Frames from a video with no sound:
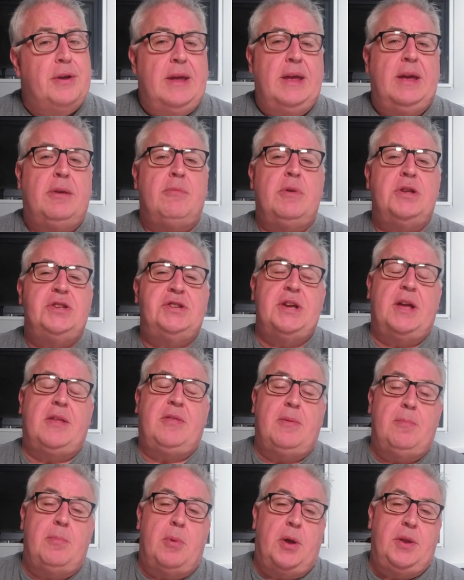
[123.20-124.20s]
it
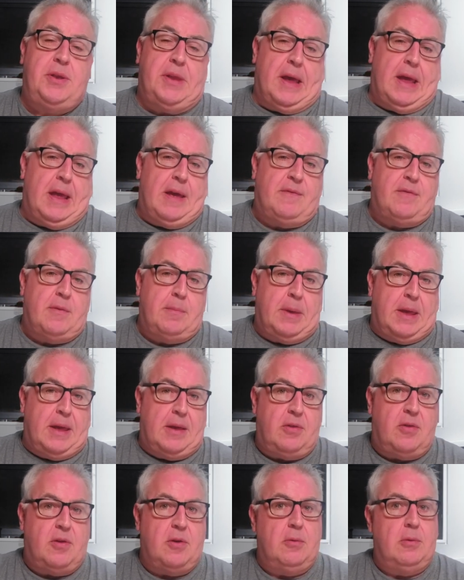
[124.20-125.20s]
rejected my data for
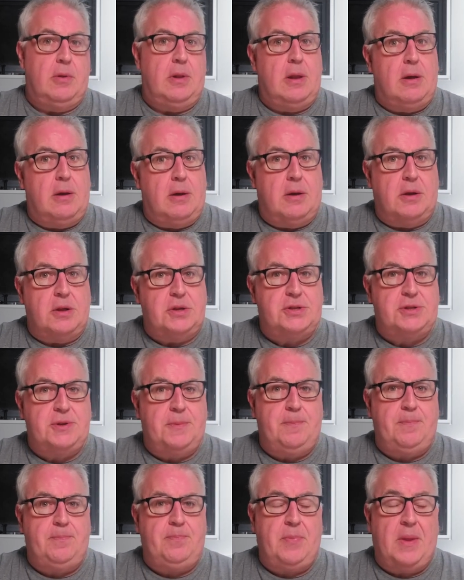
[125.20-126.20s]
being too large.
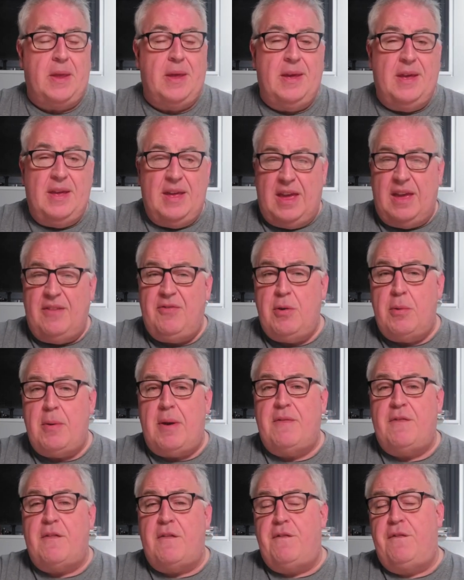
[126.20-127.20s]
If you
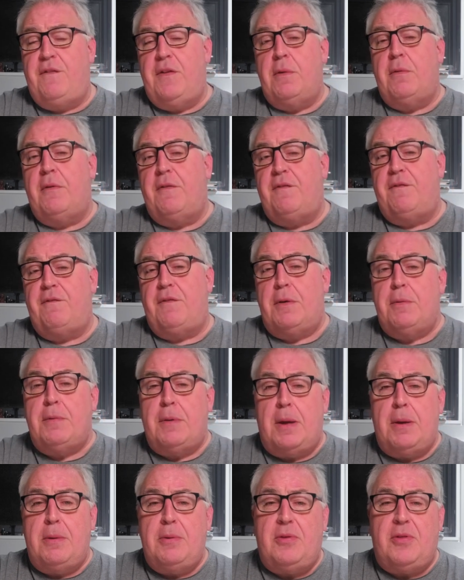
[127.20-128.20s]
have fewer
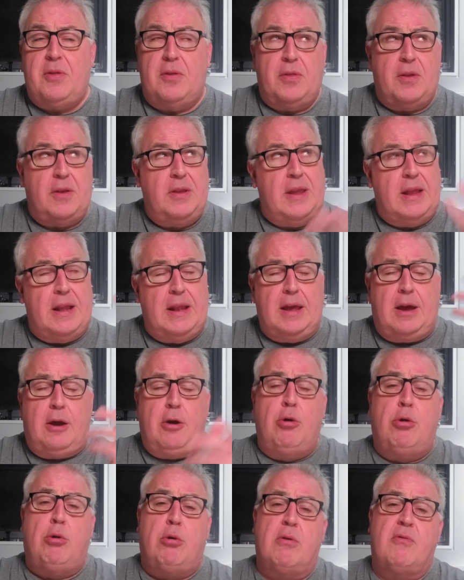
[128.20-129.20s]
photos than the nearly
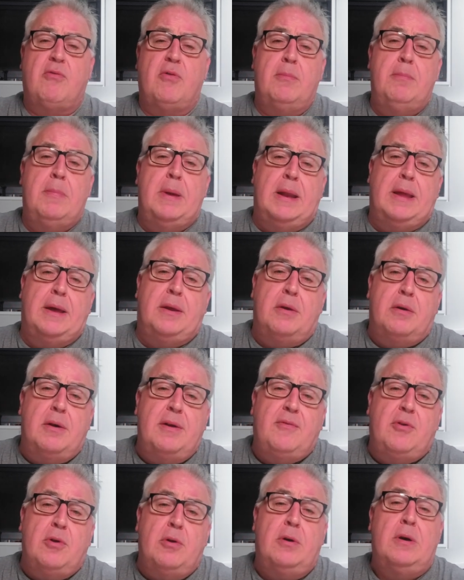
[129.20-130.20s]
quarter of a million
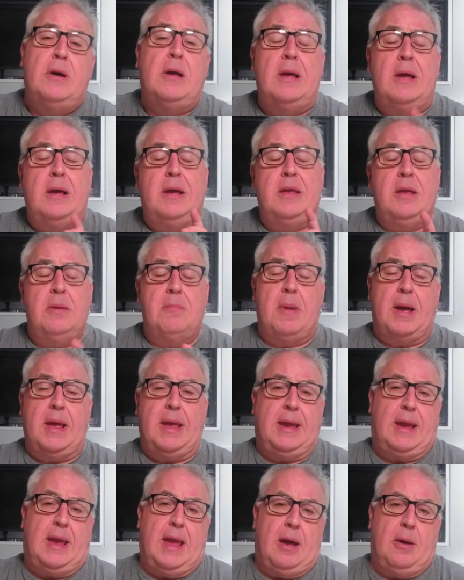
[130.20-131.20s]
I've got, you
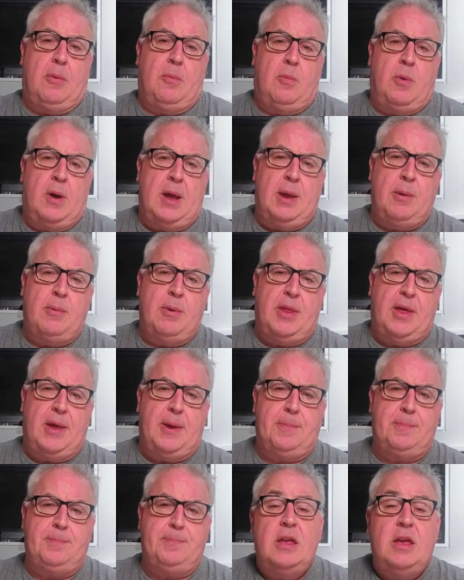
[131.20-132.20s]
may get away with
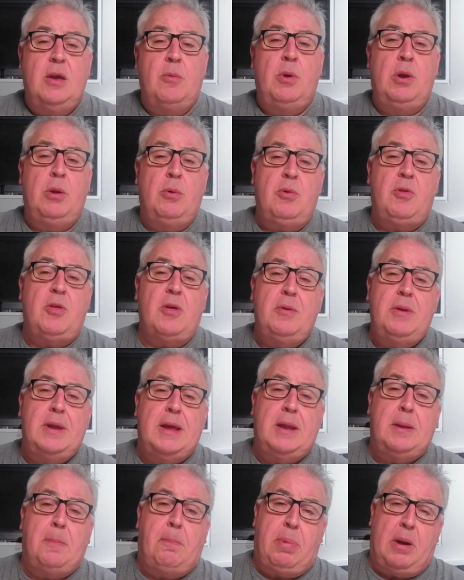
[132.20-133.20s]
it. You will also
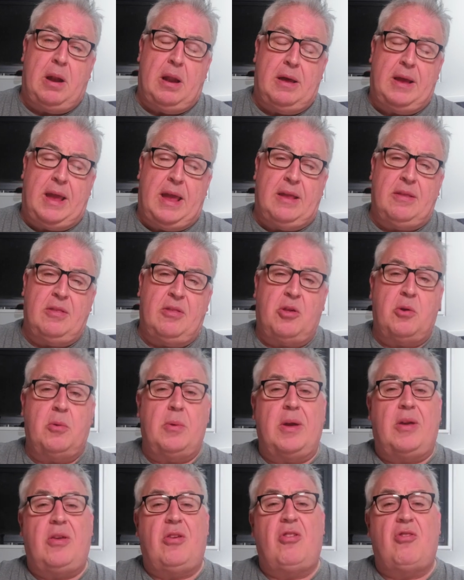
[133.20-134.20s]
need a plugin to
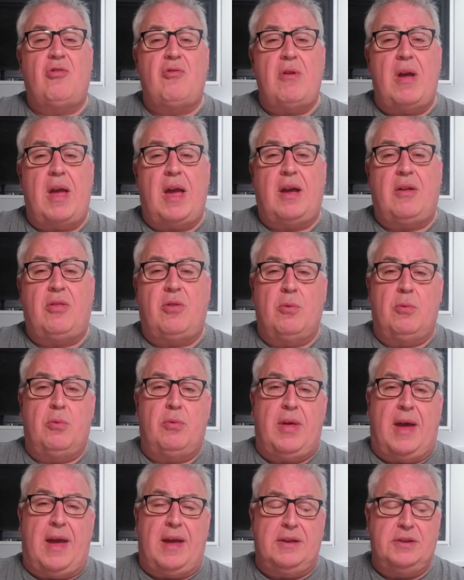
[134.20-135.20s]
extract all
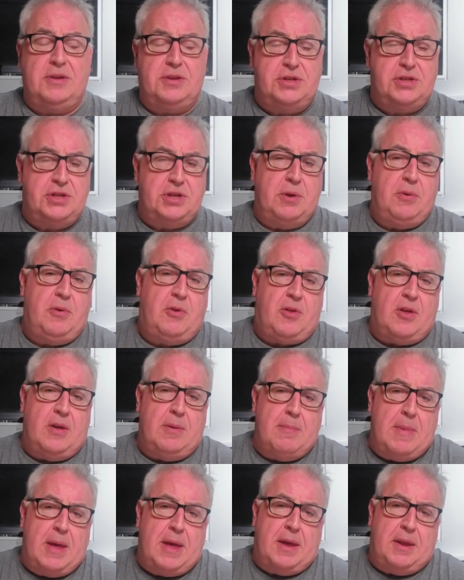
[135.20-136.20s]
that juicy
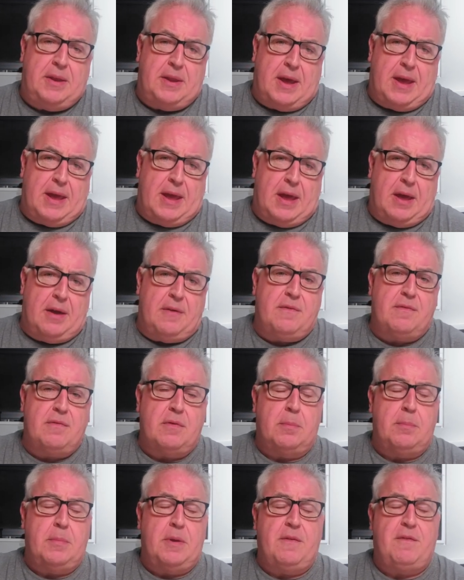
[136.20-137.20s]
metadata
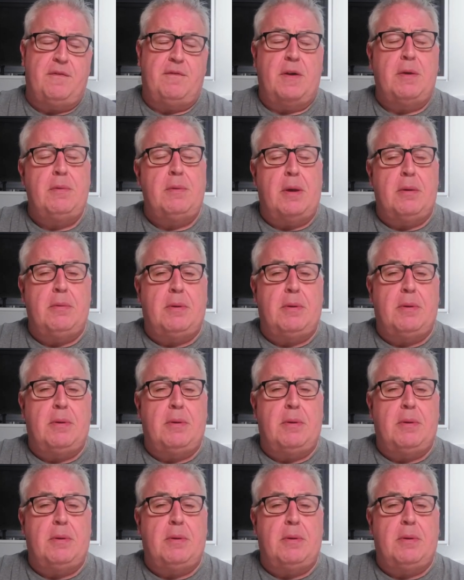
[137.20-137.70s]
from your photo